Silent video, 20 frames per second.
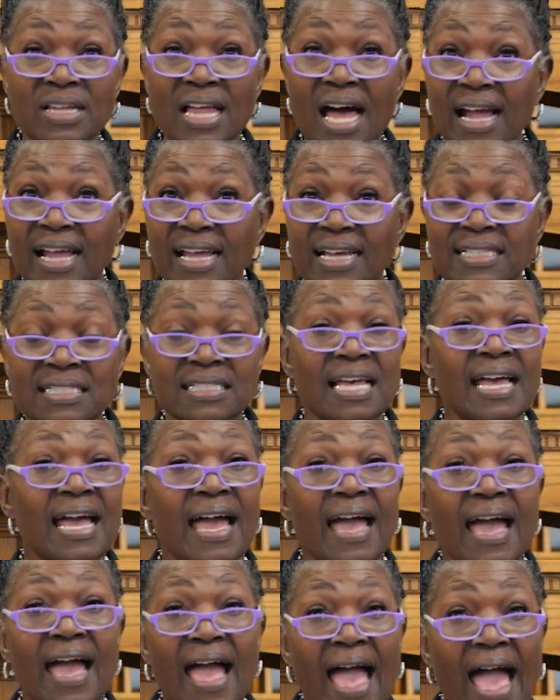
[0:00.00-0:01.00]
nuggets
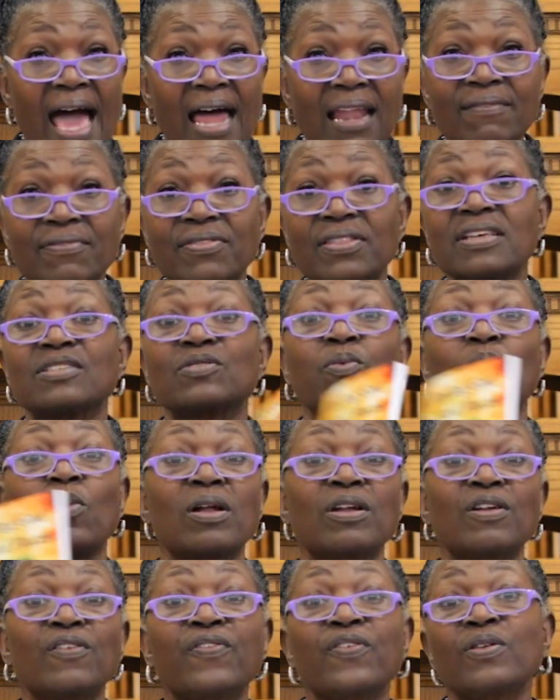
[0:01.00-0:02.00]
out of this
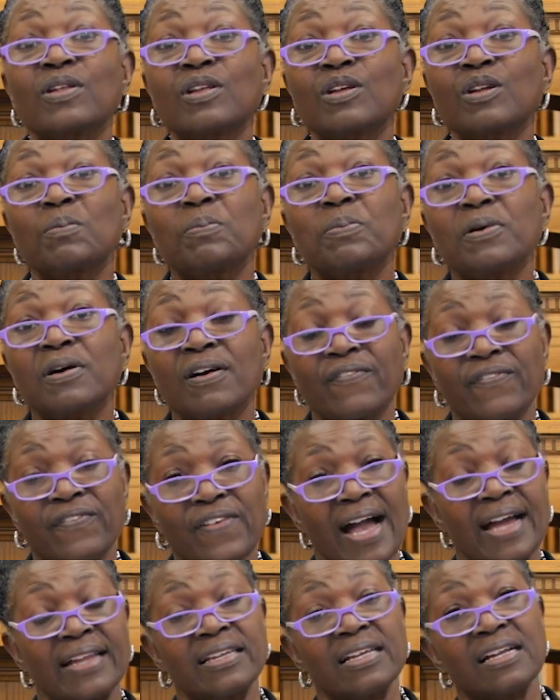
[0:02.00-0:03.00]
wonderful little book,
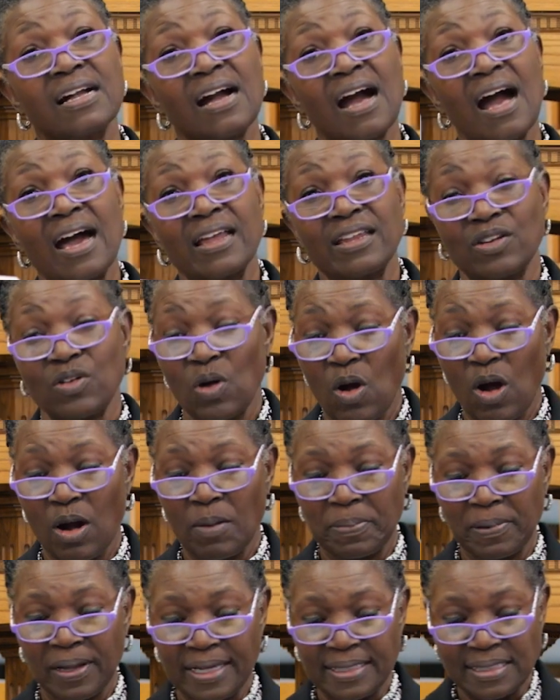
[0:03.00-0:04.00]
Finding God in
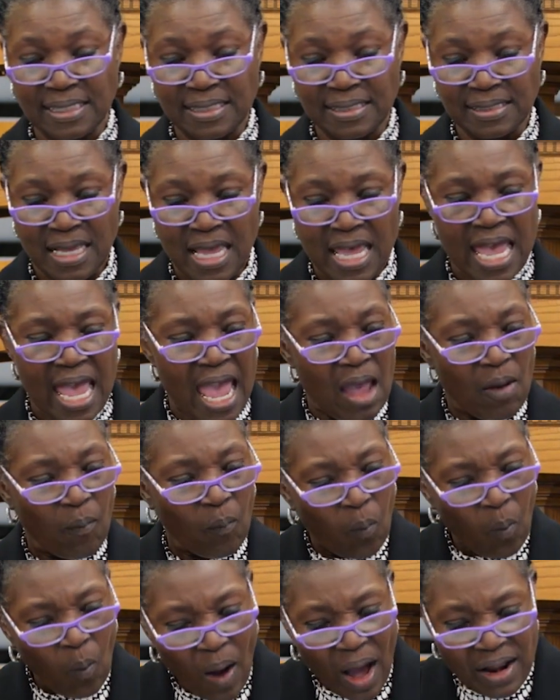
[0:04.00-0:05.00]
Hard Places.
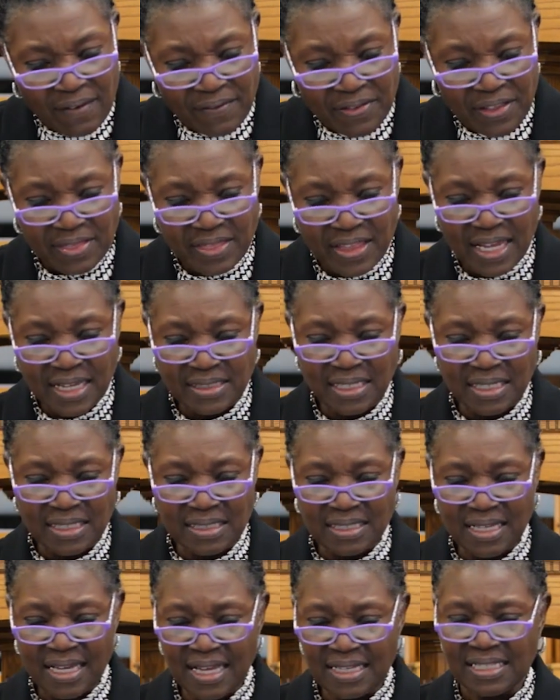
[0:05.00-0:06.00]
And one of the things he
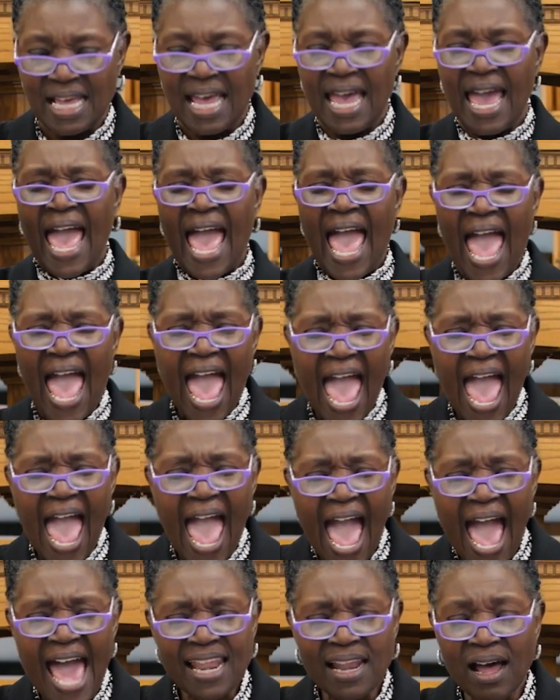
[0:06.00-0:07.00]
says,
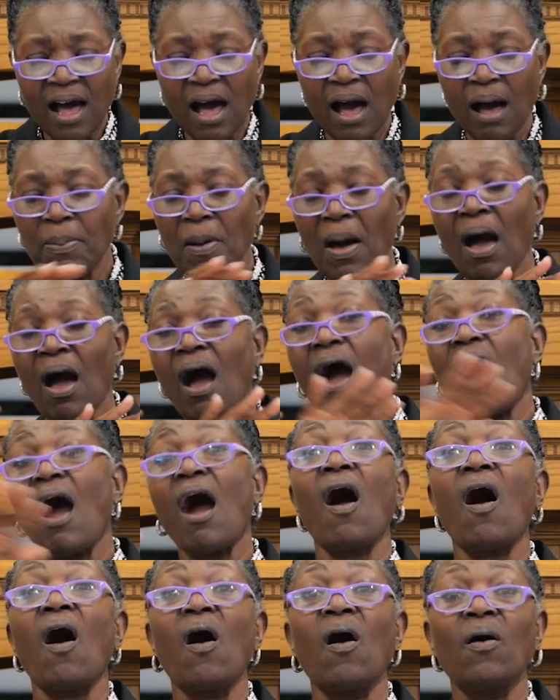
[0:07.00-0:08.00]
add up
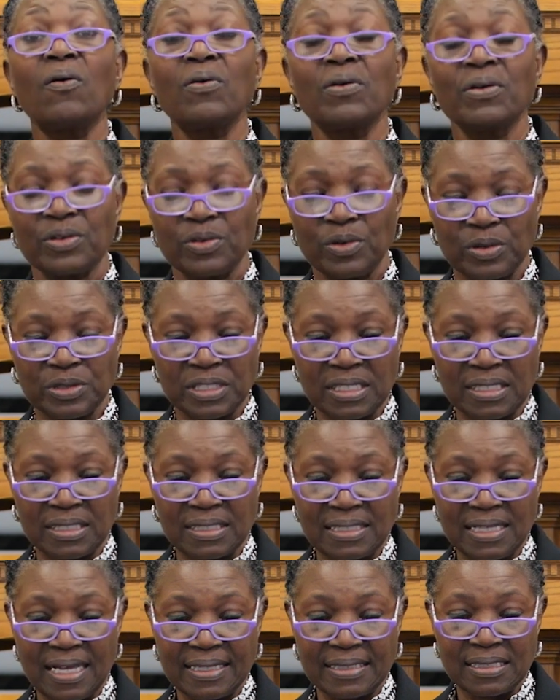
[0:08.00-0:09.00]
all your
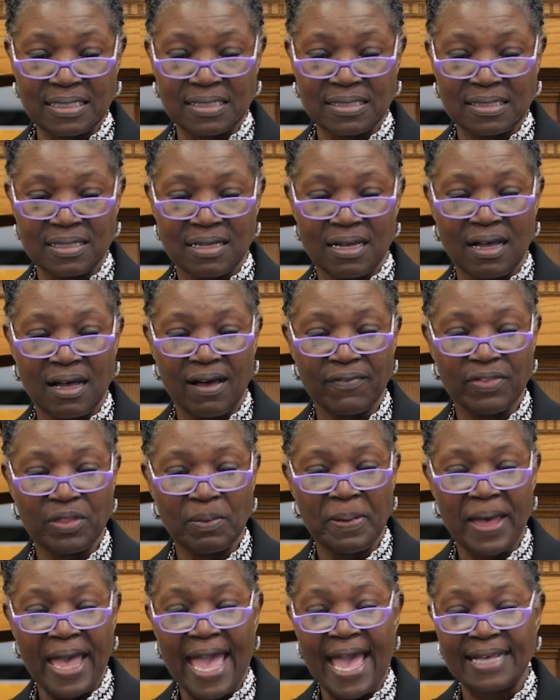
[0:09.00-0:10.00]
successes of the
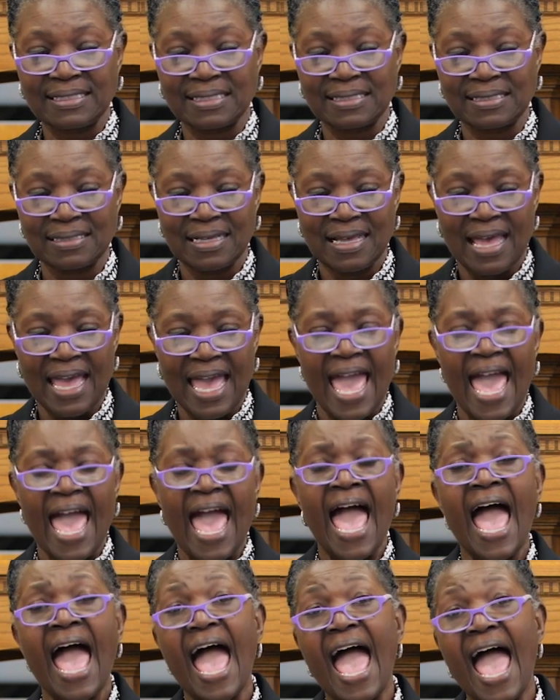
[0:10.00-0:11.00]
past.
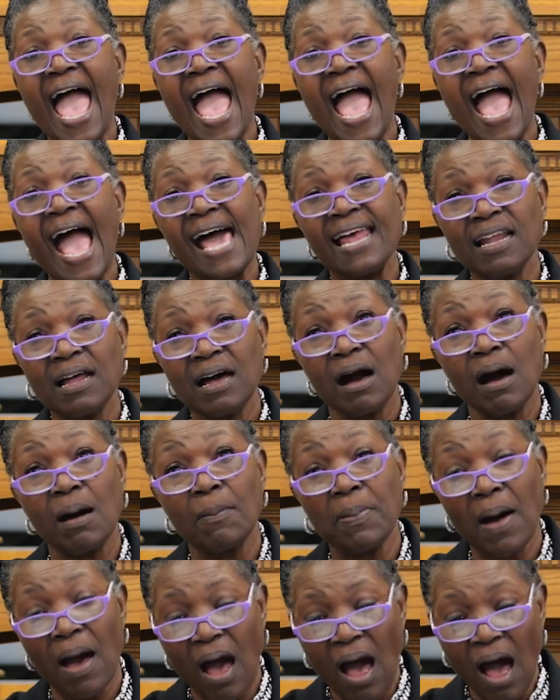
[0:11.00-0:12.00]
Add
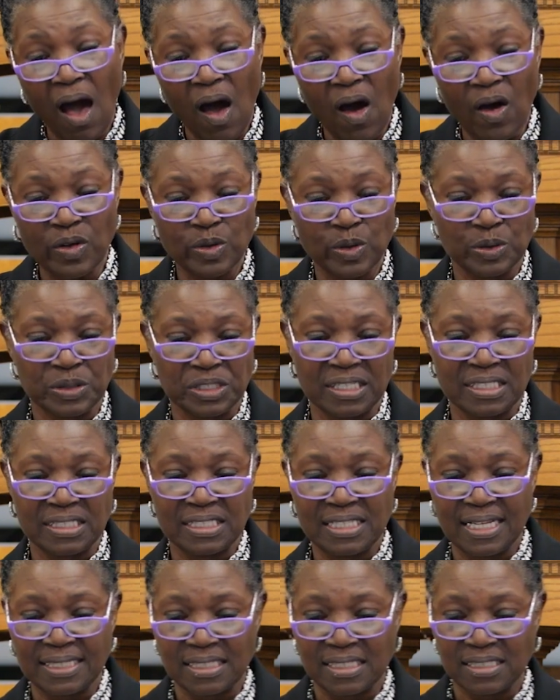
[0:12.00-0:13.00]
up all your
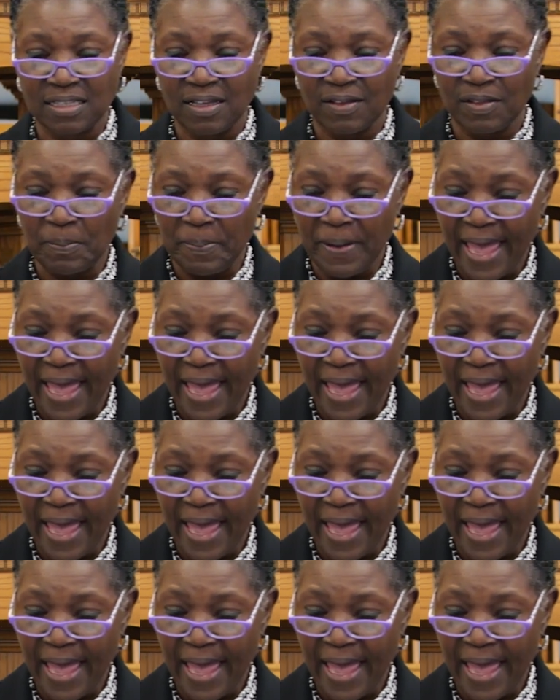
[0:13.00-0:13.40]
successes of the